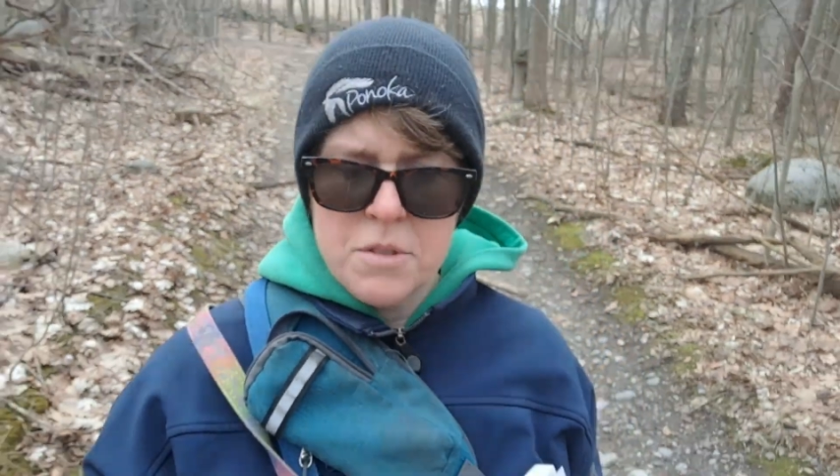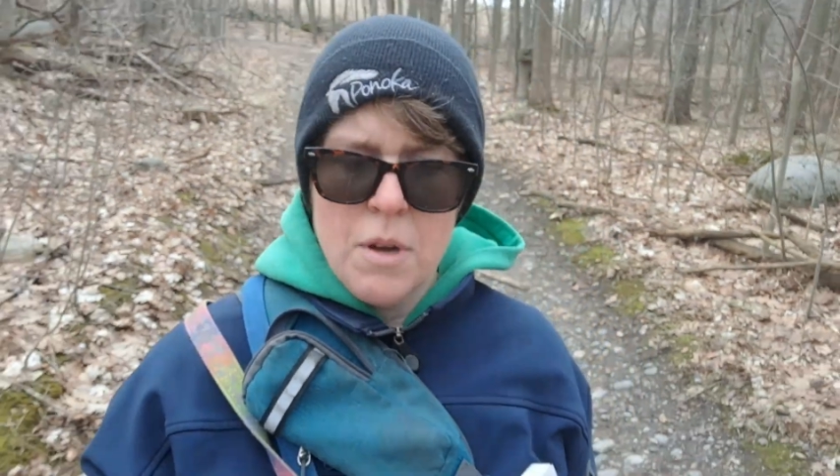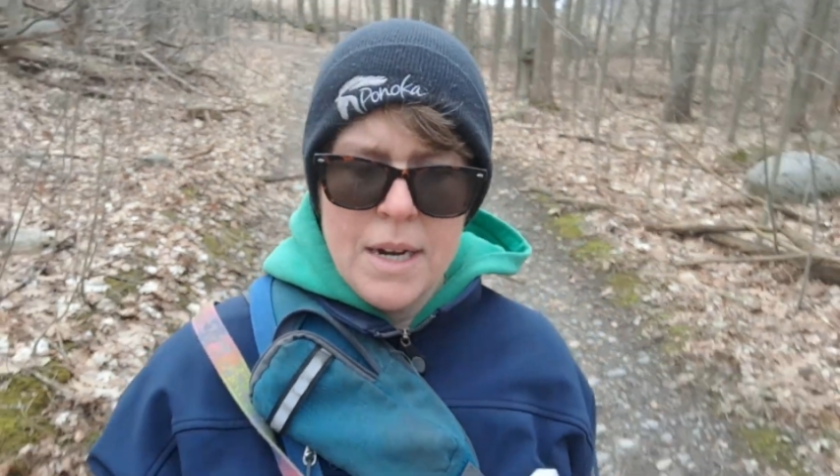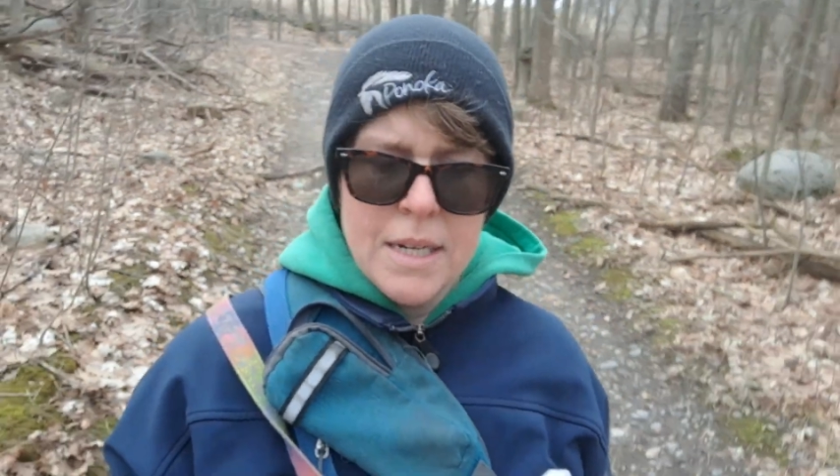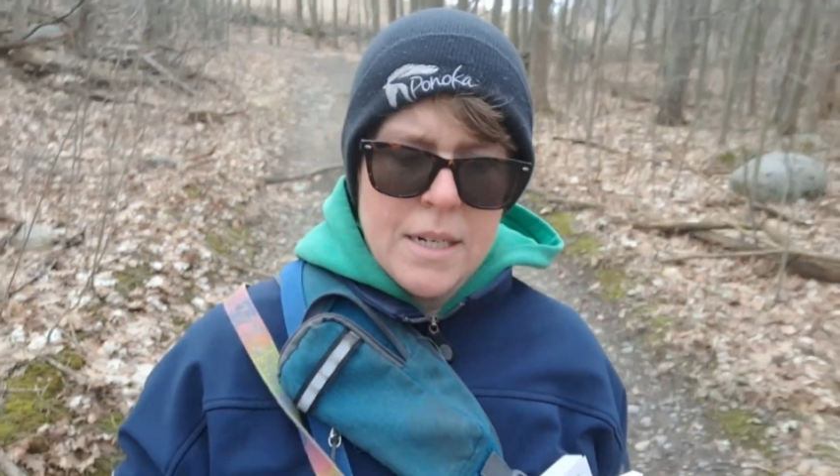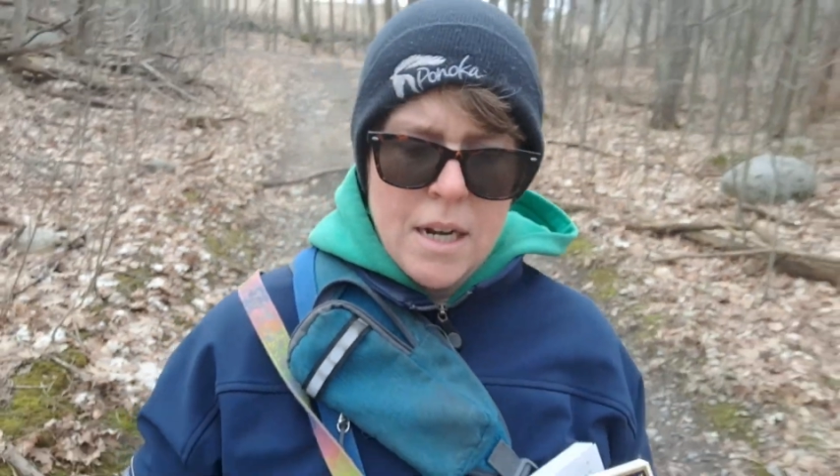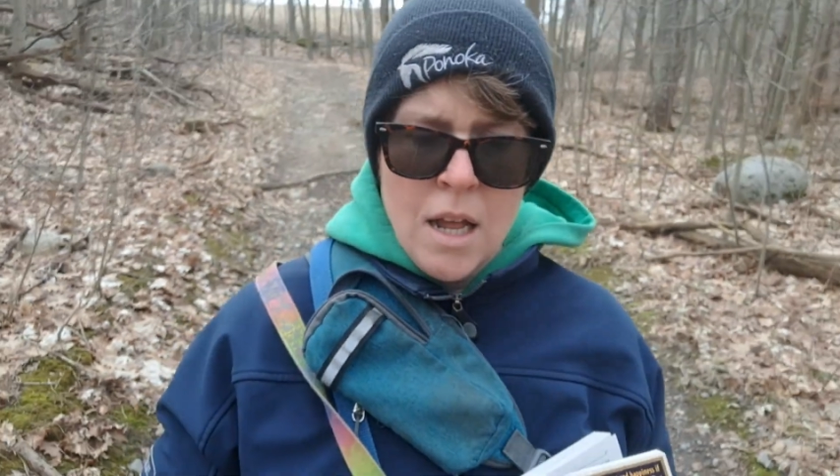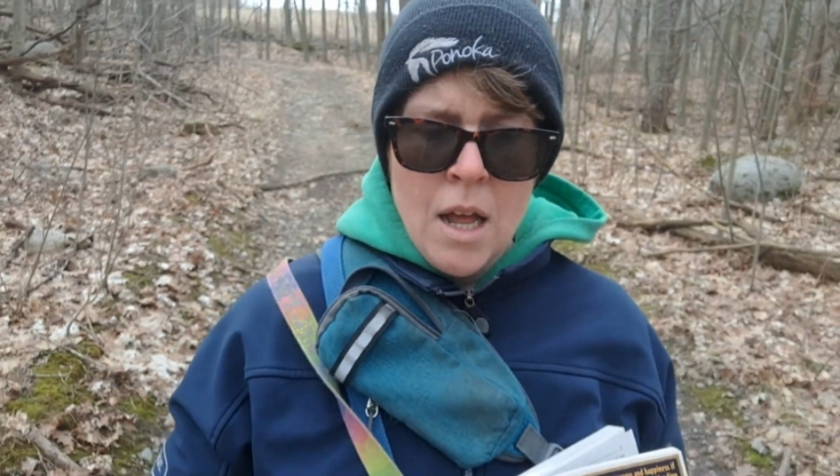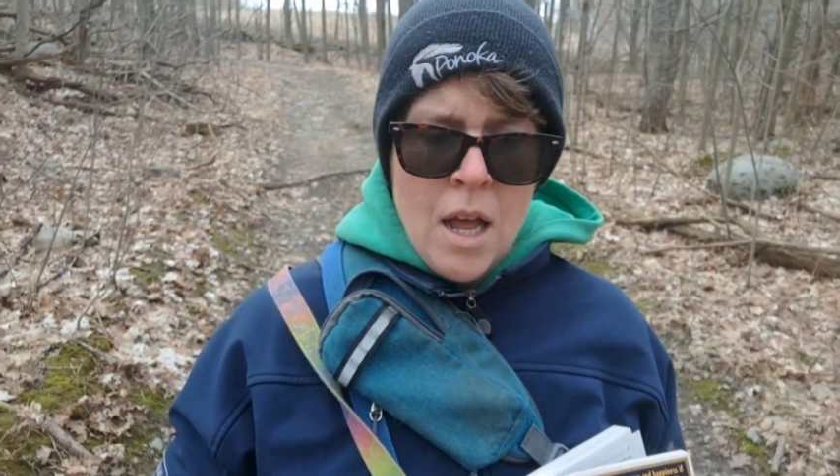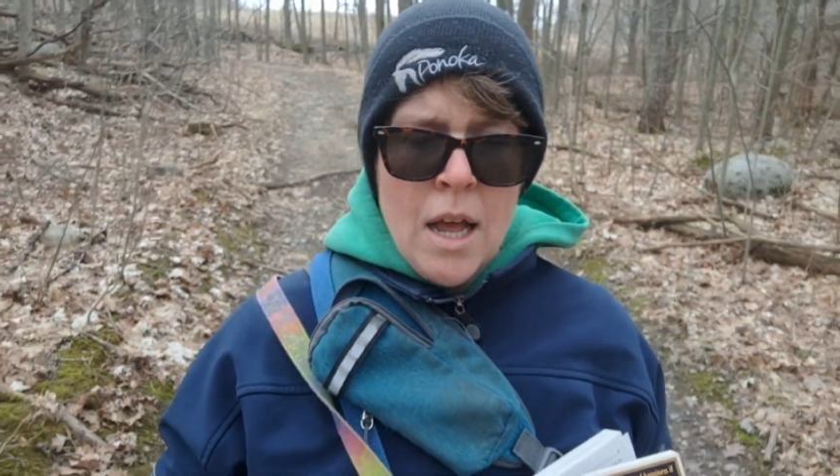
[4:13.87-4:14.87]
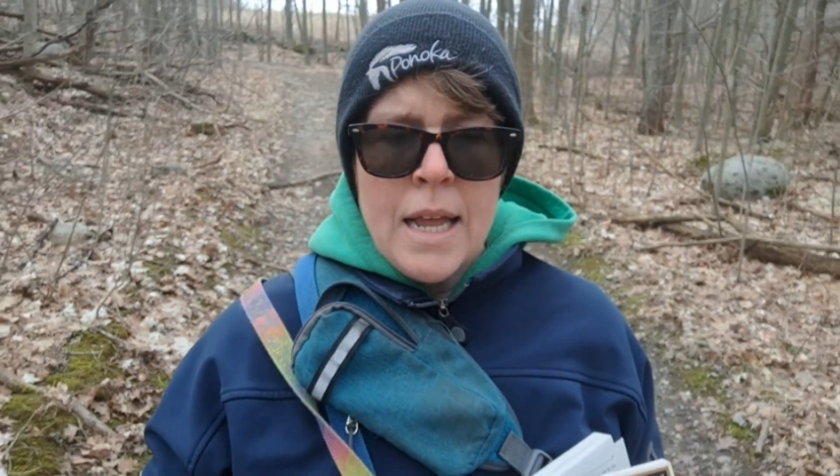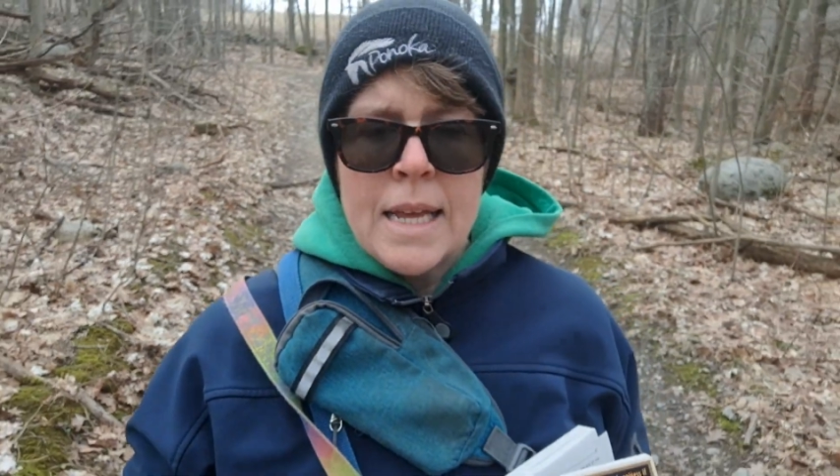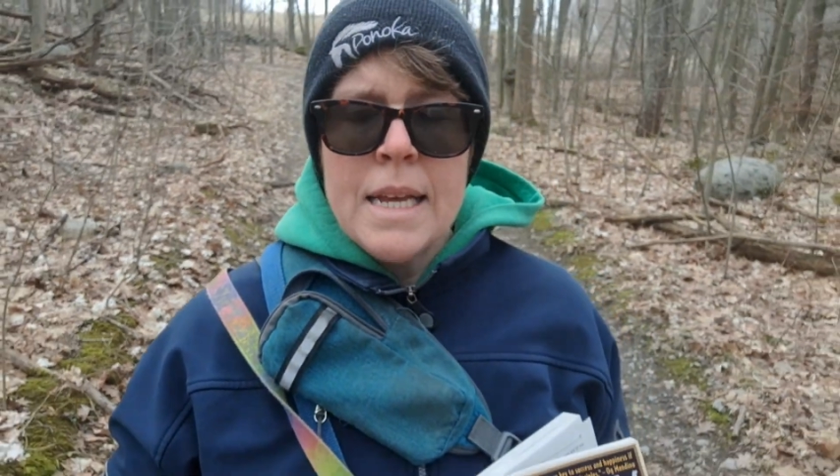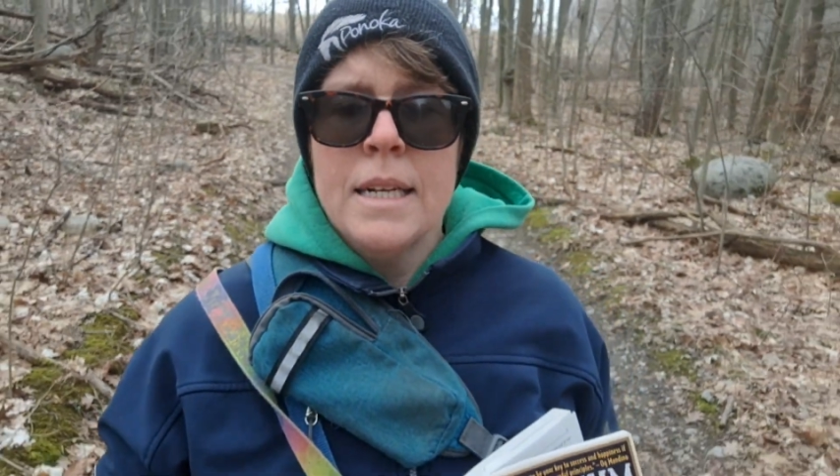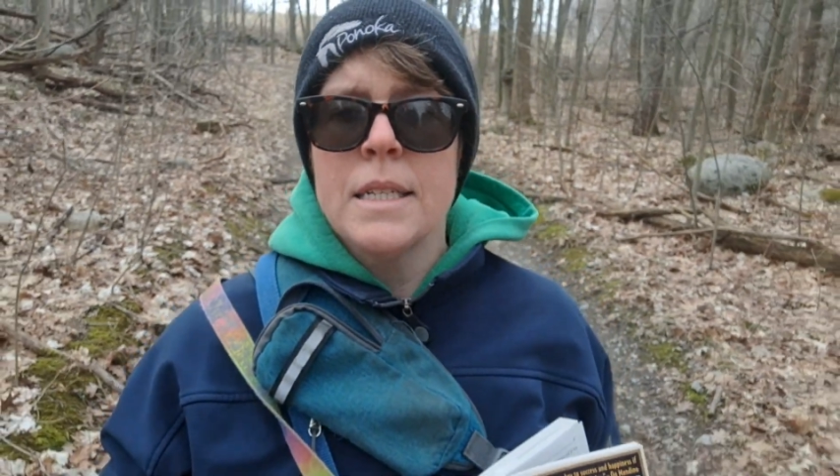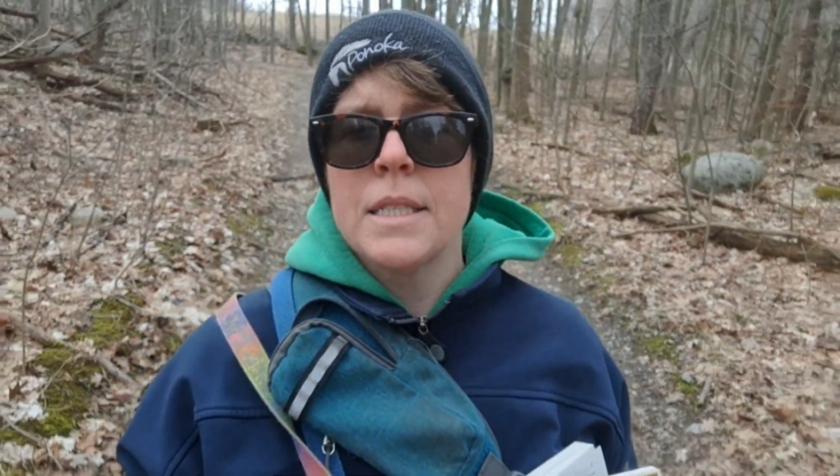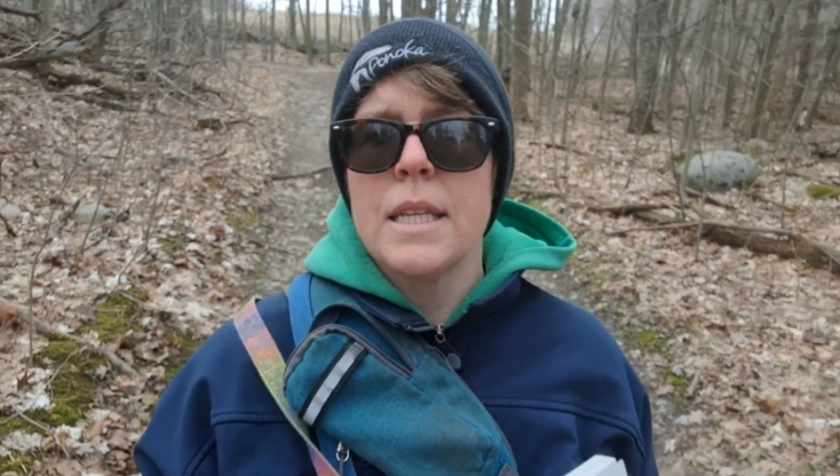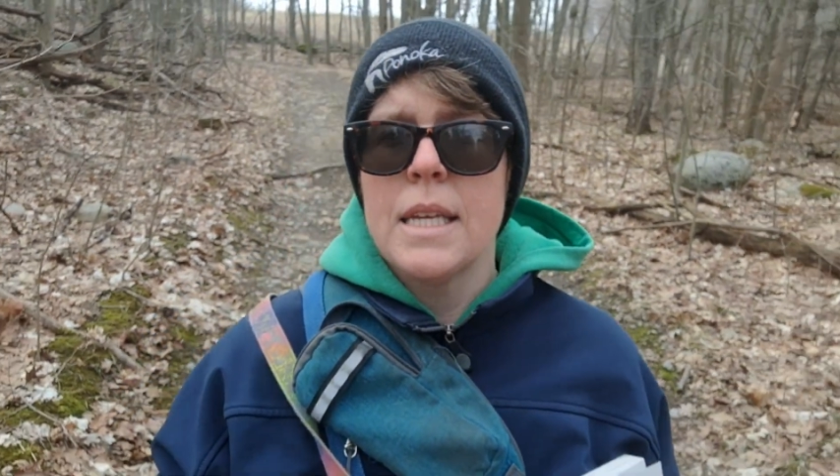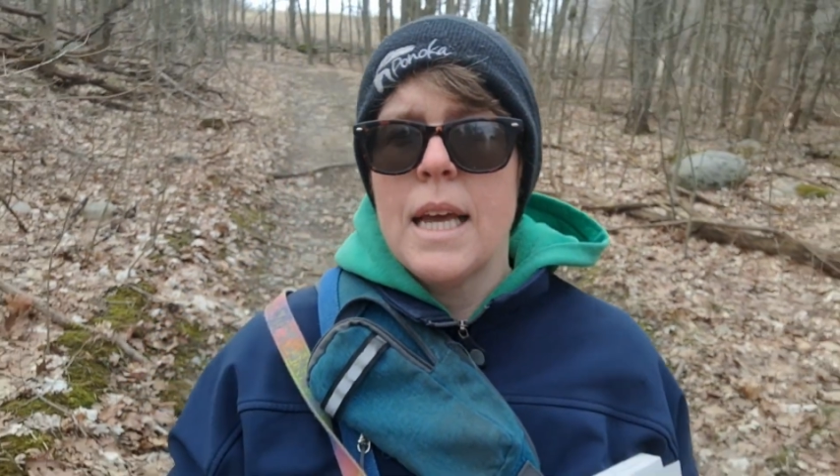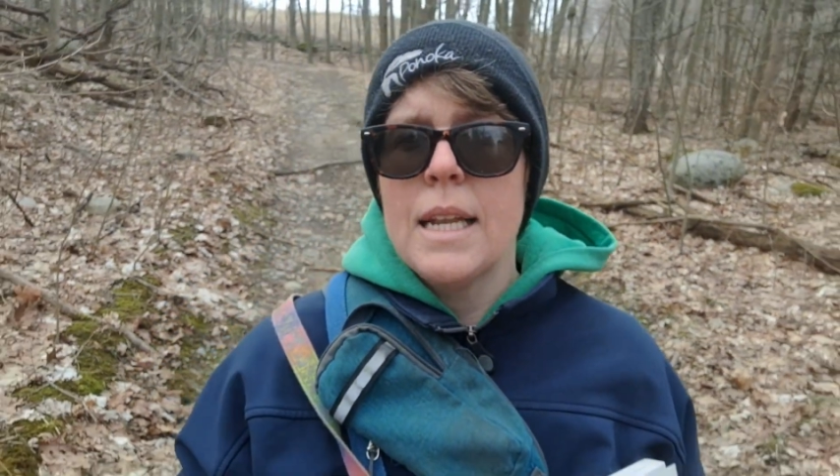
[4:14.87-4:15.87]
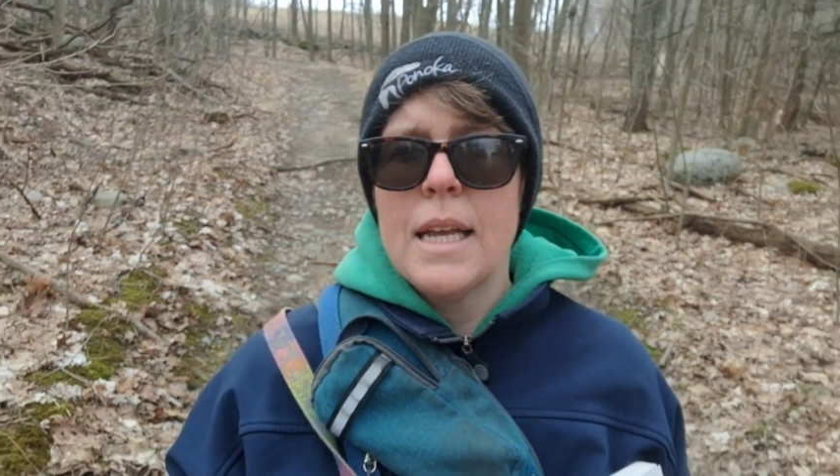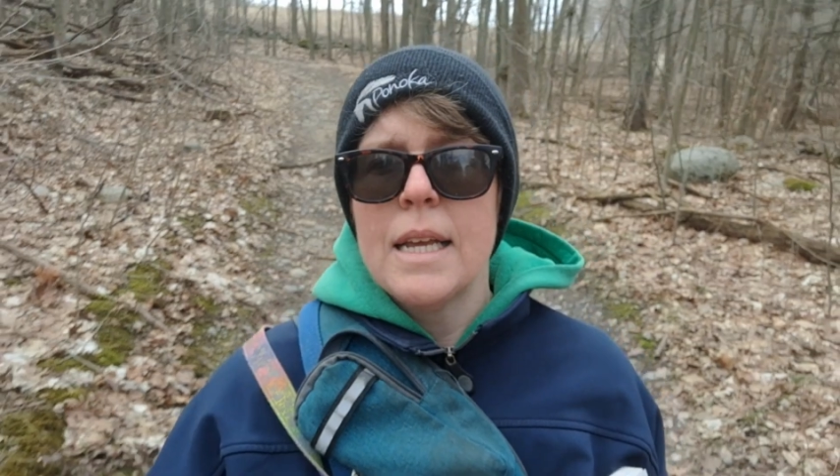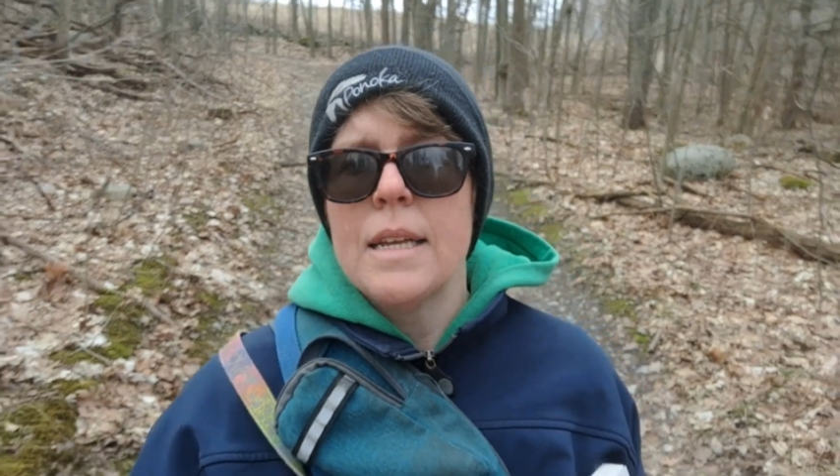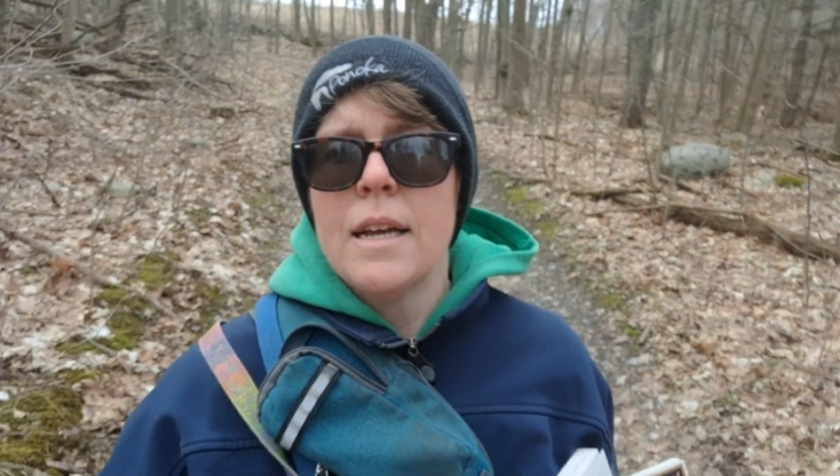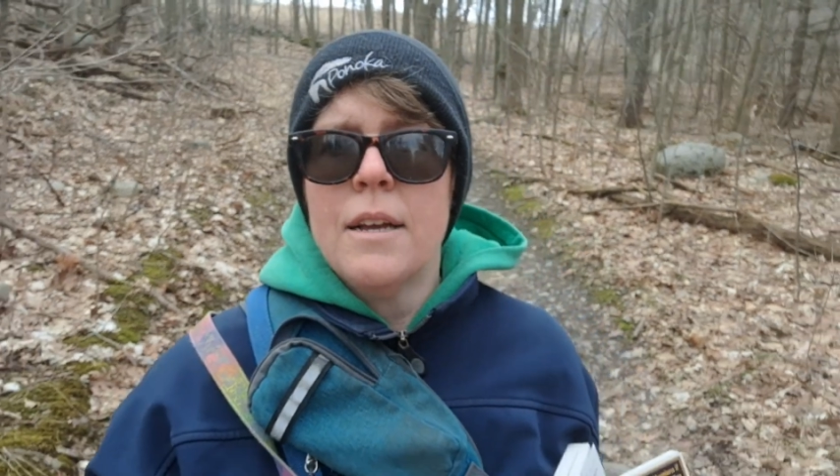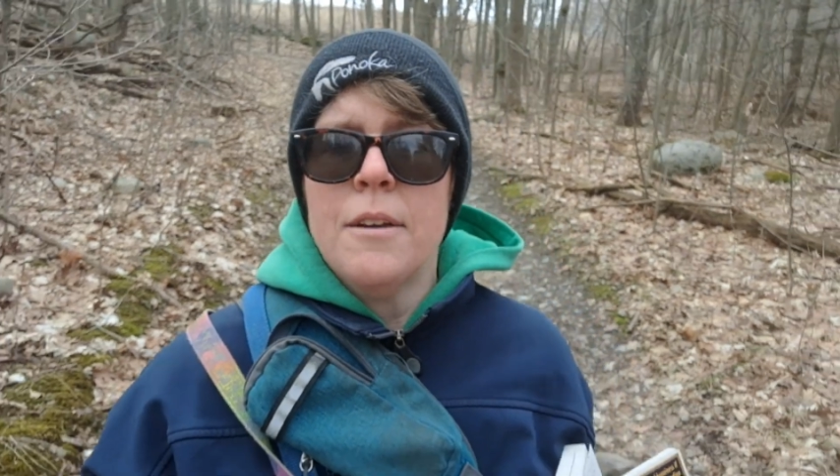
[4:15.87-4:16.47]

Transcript: So I can easily get a